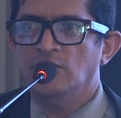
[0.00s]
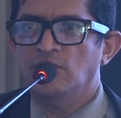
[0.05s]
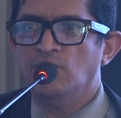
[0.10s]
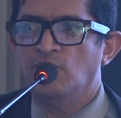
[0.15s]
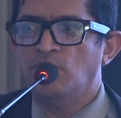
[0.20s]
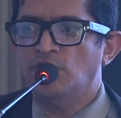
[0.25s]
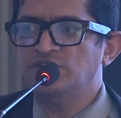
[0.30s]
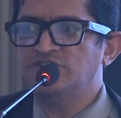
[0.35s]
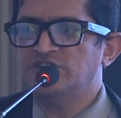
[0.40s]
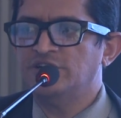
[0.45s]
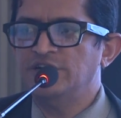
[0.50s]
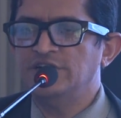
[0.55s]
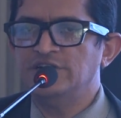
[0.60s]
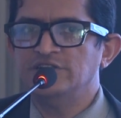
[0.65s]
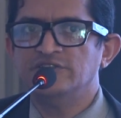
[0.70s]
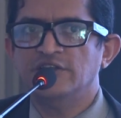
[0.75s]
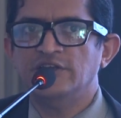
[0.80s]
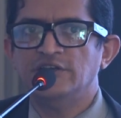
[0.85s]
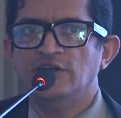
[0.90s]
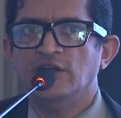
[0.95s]
What study
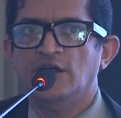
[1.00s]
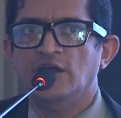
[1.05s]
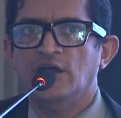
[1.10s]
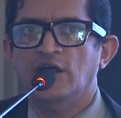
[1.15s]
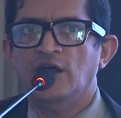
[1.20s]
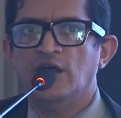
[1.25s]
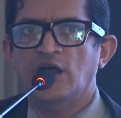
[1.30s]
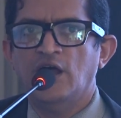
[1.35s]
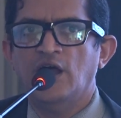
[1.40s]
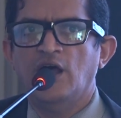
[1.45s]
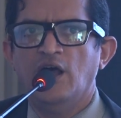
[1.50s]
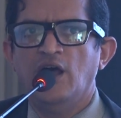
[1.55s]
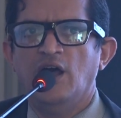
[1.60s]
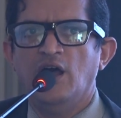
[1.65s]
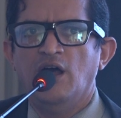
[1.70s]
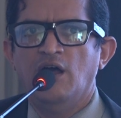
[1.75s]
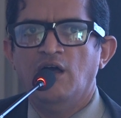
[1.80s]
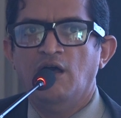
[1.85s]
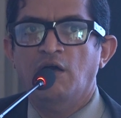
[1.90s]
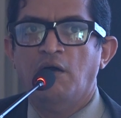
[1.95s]
design?
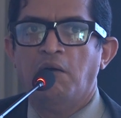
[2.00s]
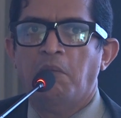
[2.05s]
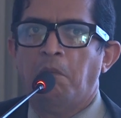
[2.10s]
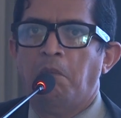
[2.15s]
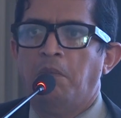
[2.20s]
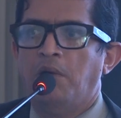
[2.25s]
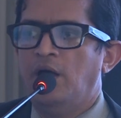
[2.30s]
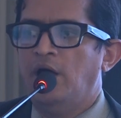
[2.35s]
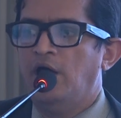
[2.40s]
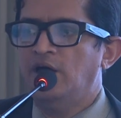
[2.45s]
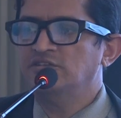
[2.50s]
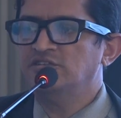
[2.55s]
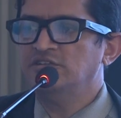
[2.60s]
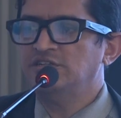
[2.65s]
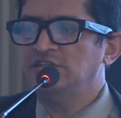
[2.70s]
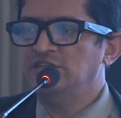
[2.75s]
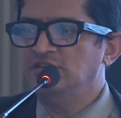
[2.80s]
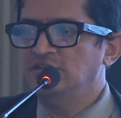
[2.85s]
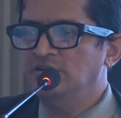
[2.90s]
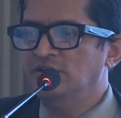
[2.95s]

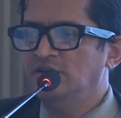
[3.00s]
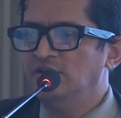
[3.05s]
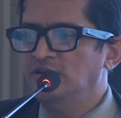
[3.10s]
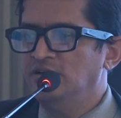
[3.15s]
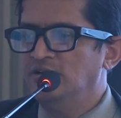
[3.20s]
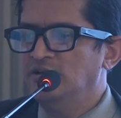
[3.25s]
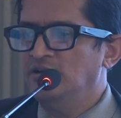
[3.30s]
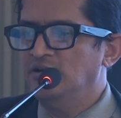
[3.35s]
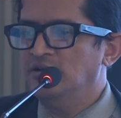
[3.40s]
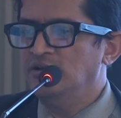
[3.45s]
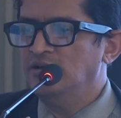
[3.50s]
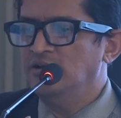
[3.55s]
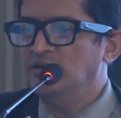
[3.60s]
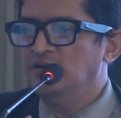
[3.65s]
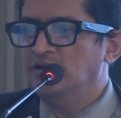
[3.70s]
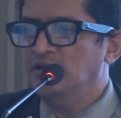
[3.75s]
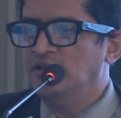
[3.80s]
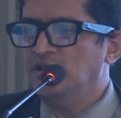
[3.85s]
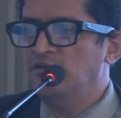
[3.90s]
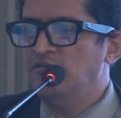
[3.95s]
RCT.
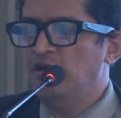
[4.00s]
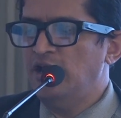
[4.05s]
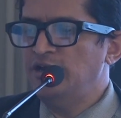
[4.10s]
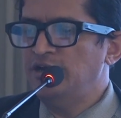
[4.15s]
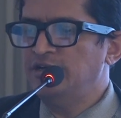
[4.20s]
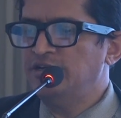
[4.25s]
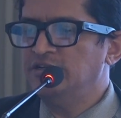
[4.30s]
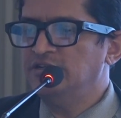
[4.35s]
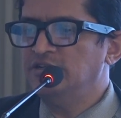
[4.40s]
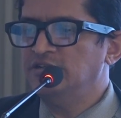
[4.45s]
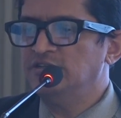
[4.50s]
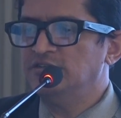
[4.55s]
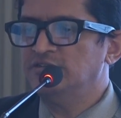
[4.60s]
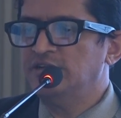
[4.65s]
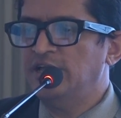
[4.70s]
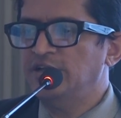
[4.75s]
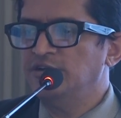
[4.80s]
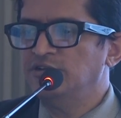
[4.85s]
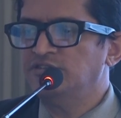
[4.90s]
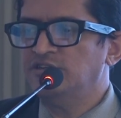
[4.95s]
Evaluate a
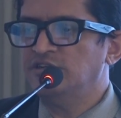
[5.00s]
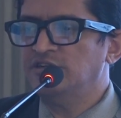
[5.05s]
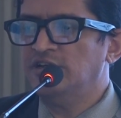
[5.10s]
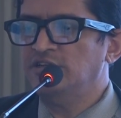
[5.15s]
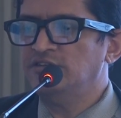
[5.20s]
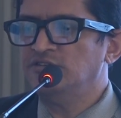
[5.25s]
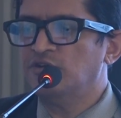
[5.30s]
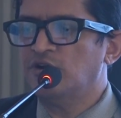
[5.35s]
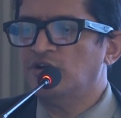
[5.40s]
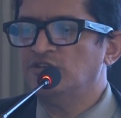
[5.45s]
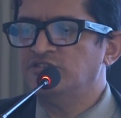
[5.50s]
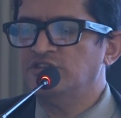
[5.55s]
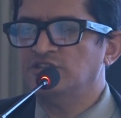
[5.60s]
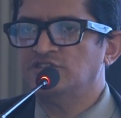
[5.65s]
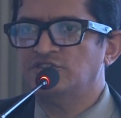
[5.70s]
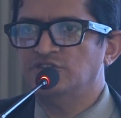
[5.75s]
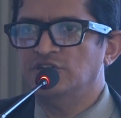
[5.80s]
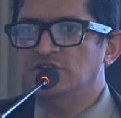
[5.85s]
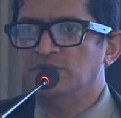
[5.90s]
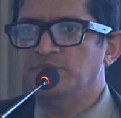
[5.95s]
diagnostic test,
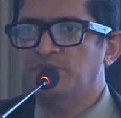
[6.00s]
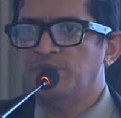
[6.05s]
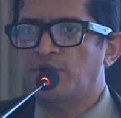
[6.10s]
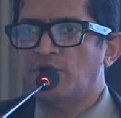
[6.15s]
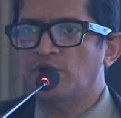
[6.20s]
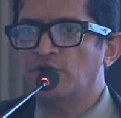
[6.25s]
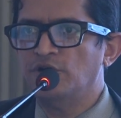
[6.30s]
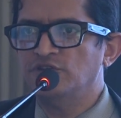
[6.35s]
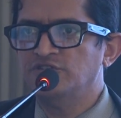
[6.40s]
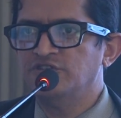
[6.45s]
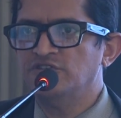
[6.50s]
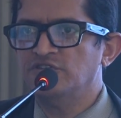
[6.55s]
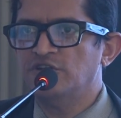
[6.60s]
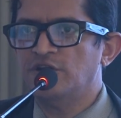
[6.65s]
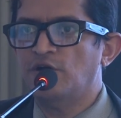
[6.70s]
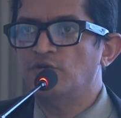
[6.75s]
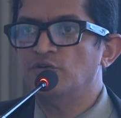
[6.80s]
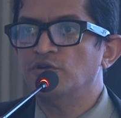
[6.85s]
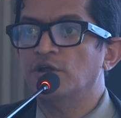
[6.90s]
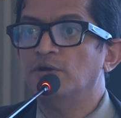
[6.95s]
cross-sectional. Prognosis and
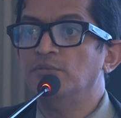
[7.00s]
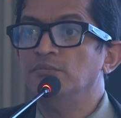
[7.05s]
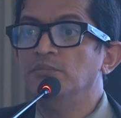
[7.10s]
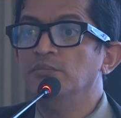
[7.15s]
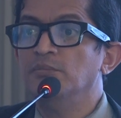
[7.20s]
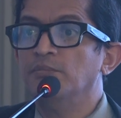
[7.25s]
outcome,